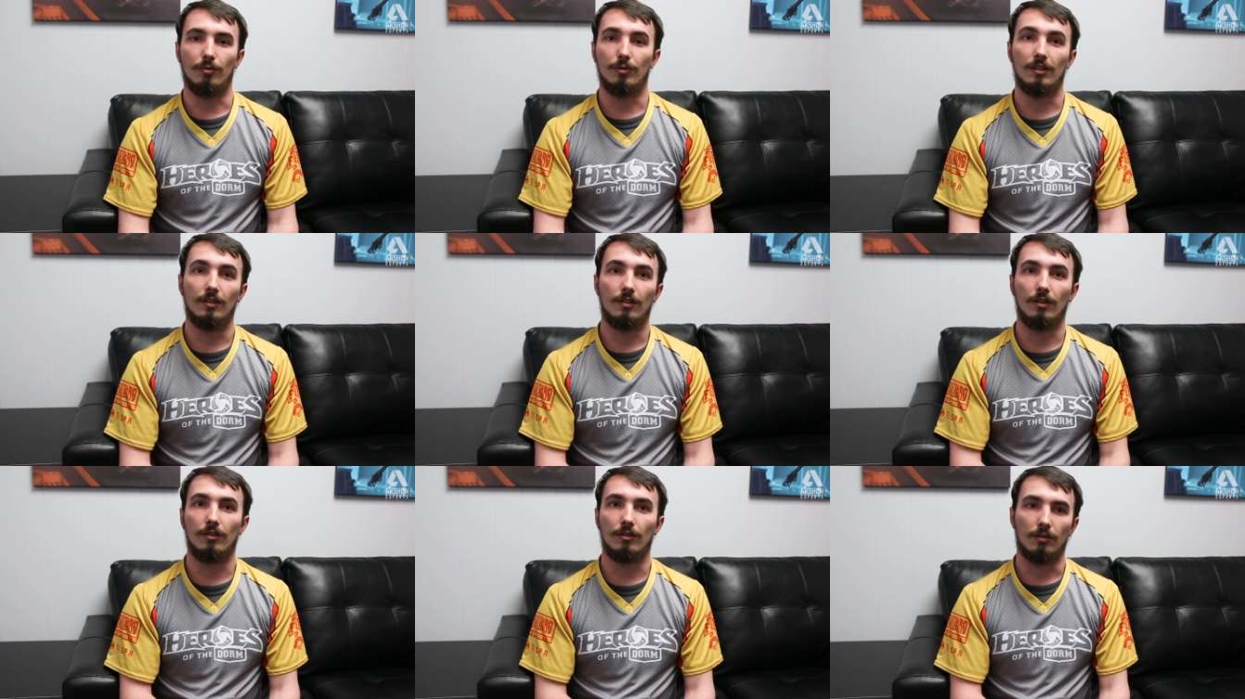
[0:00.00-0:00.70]
We
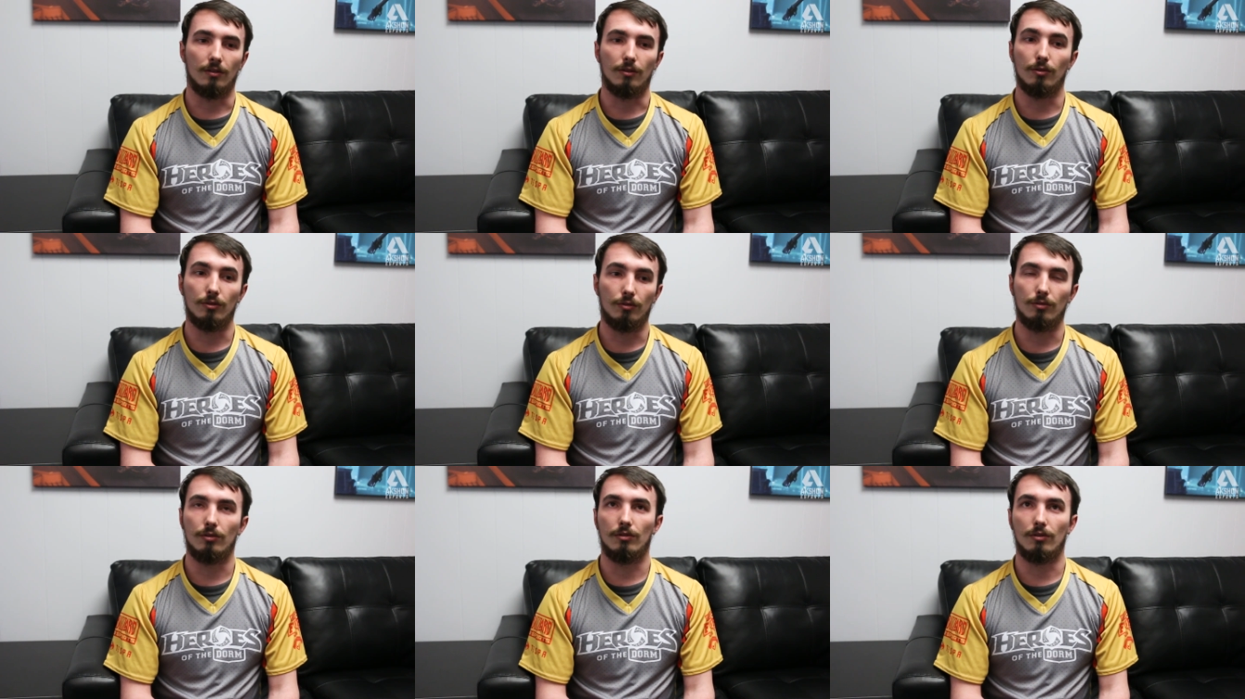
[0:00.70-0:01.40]
didn't go
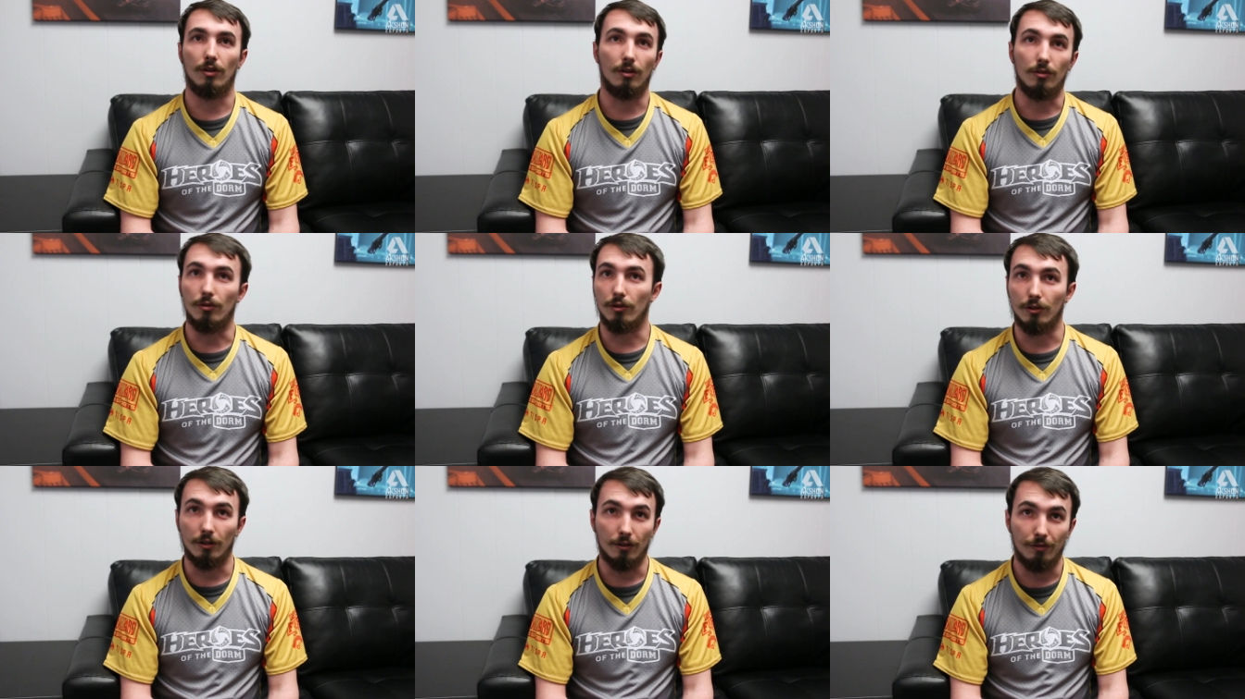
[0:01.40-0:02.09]
to
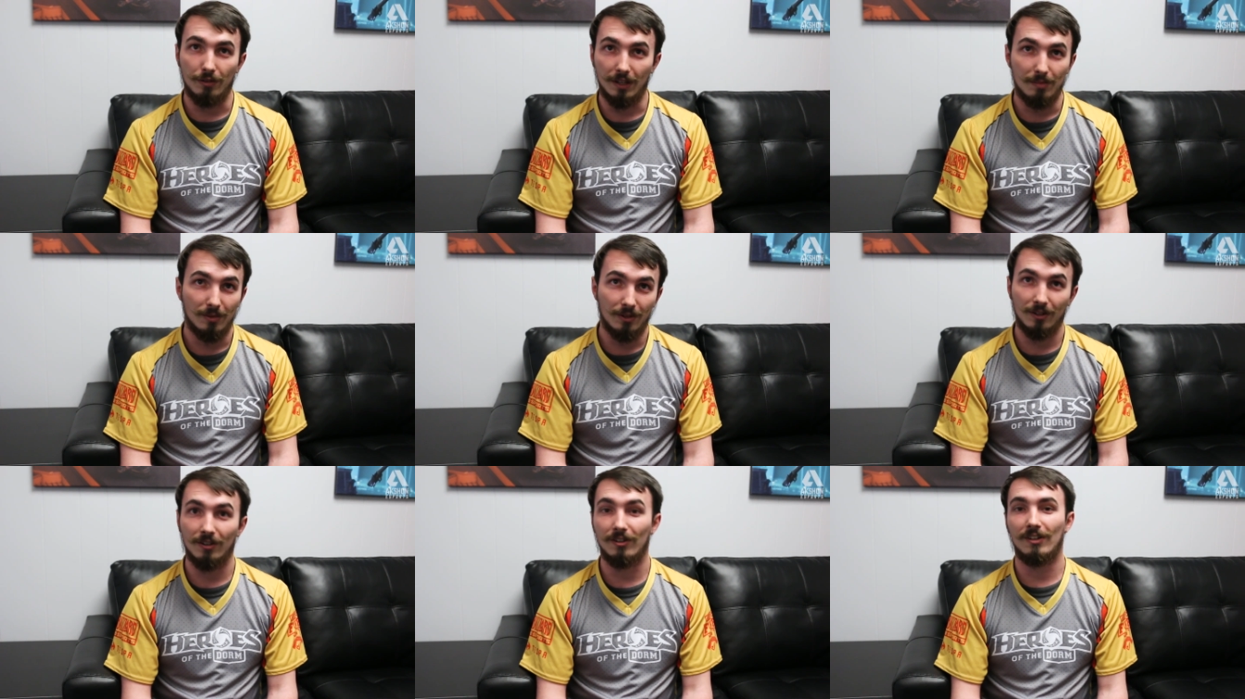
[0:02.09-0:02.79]
our girlfriend
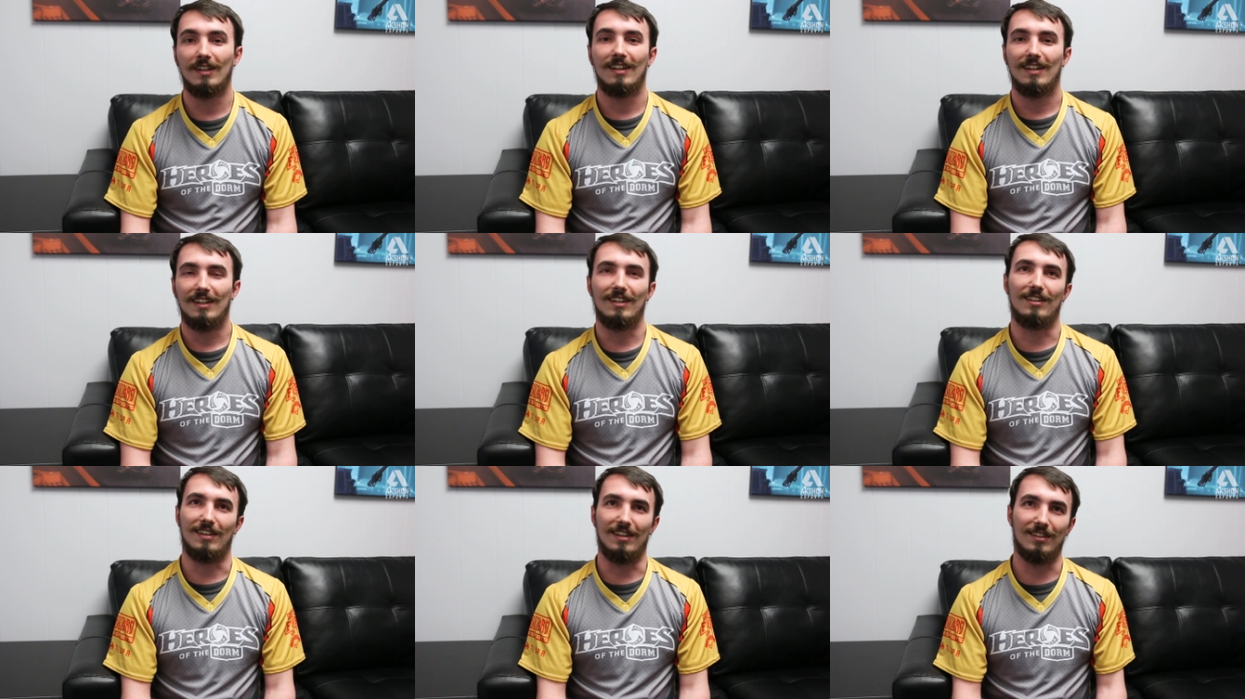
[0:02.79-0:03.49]
more.
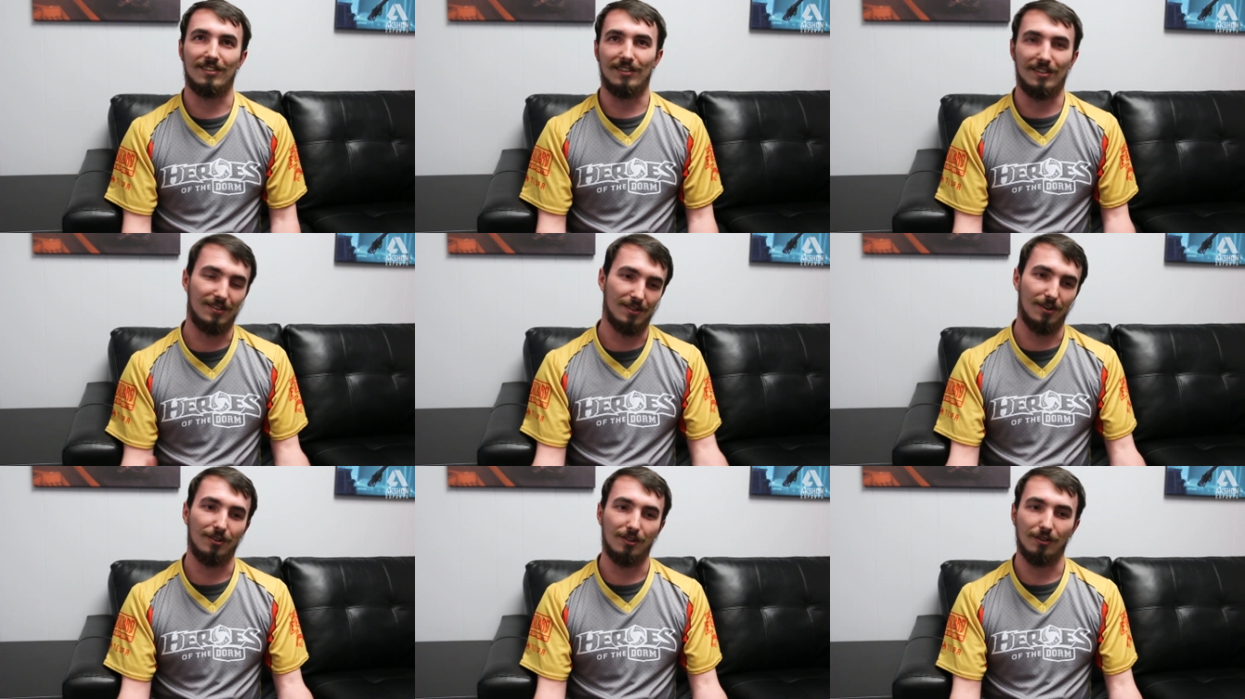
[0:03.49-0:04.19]

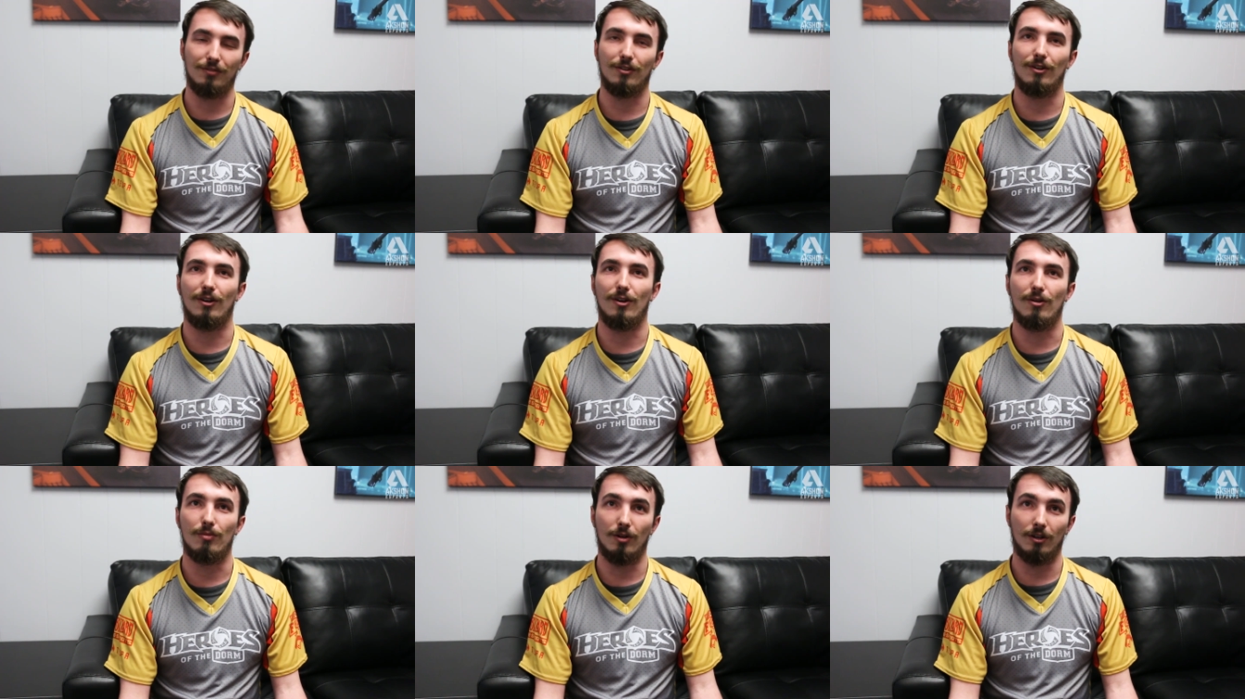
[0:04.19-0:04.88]
It's a lot of
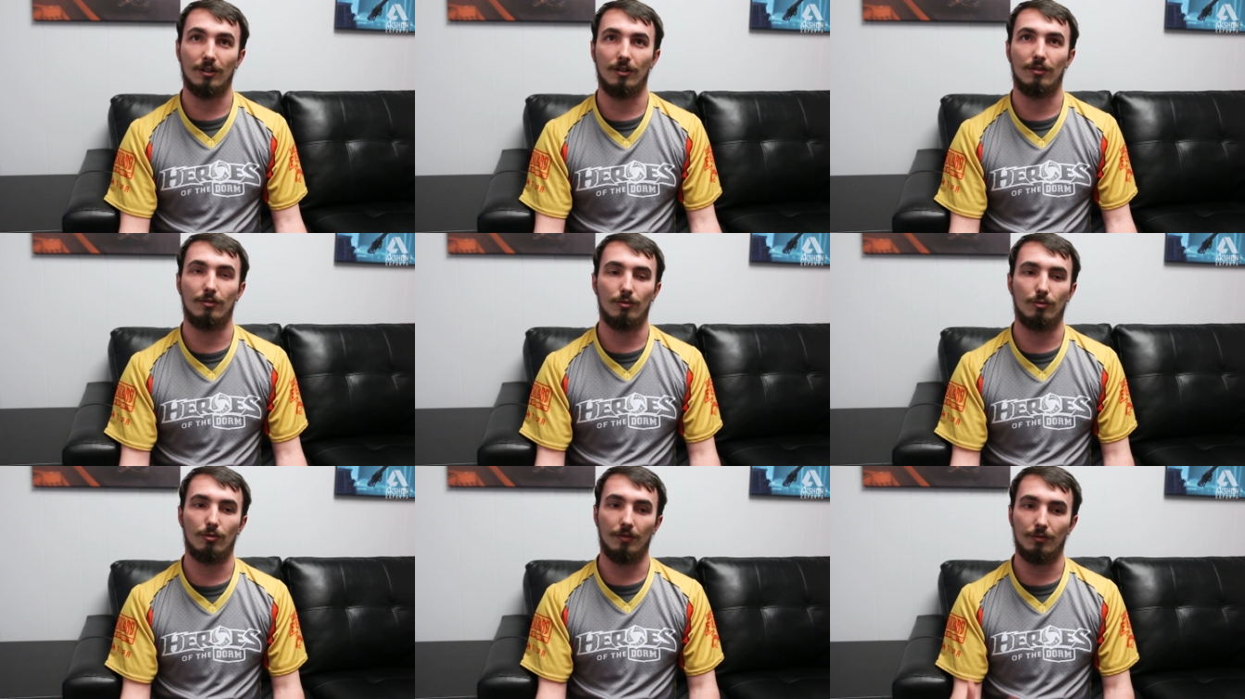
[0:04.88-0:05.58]
work,
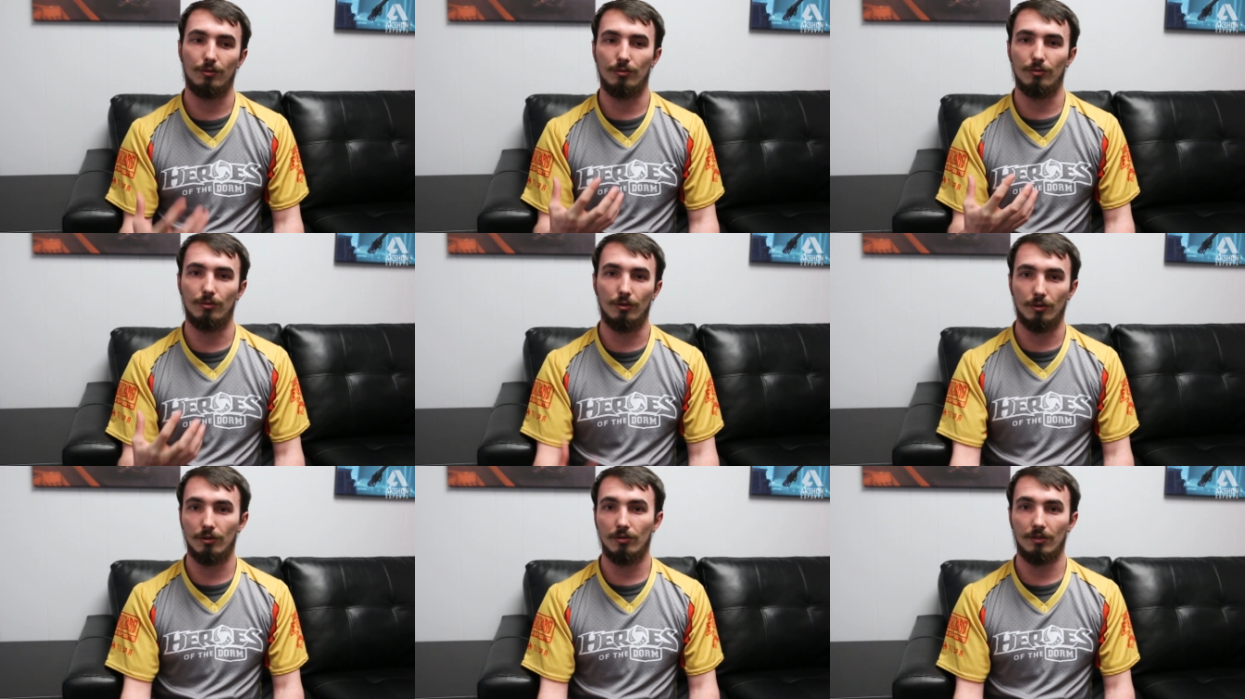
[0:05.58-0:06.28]
and you have to
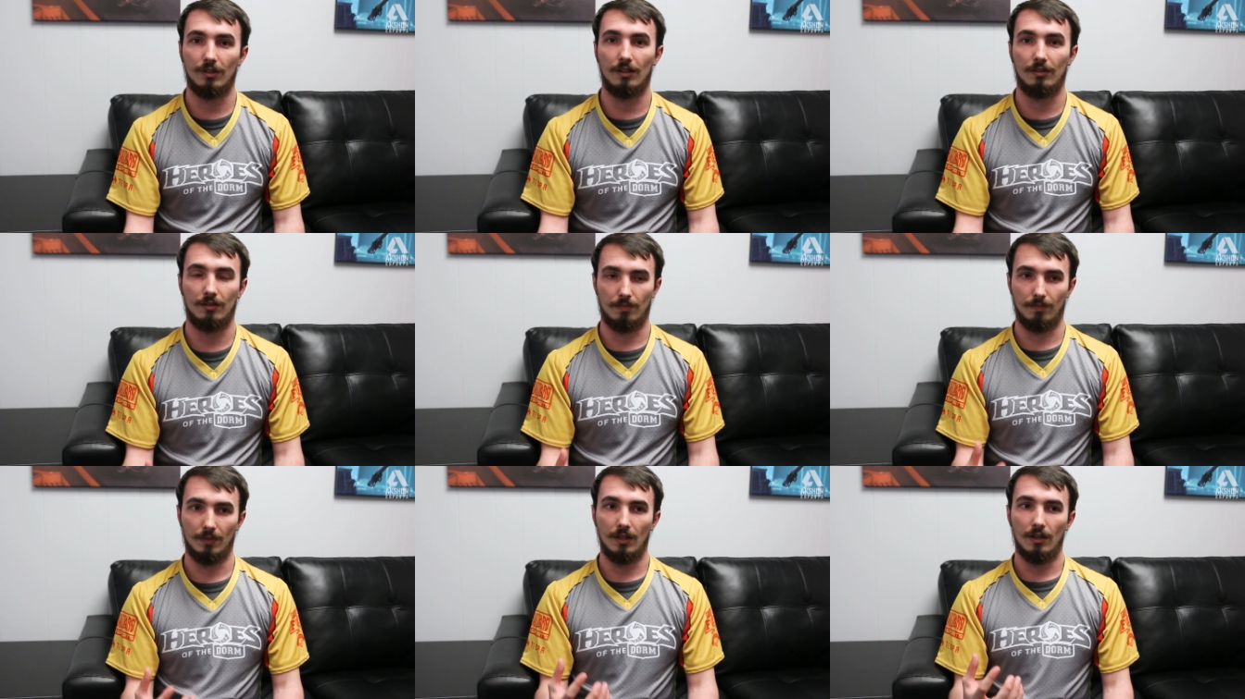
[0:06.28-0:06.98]
know that